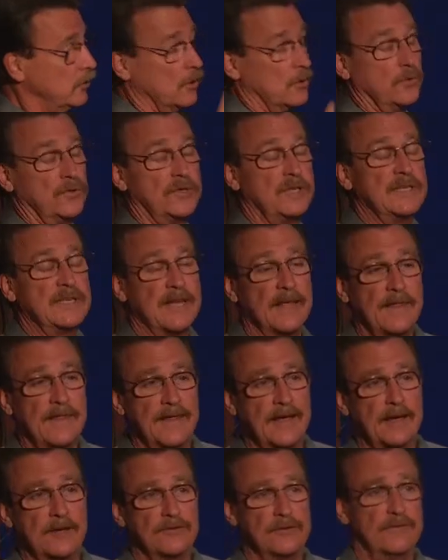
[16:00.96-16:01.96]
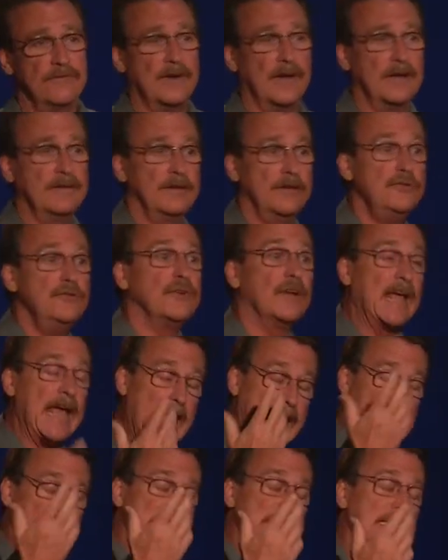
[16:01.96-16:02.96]
goes to 10,500.
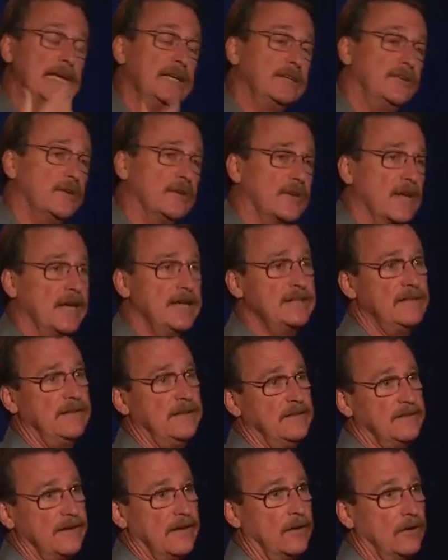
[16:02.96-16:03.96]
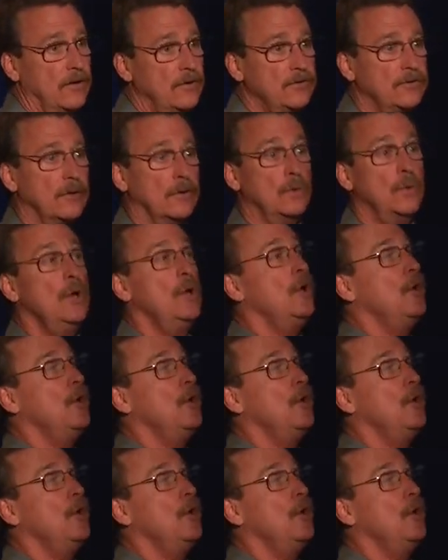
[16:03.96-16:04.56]
As Edgar Cayce said also,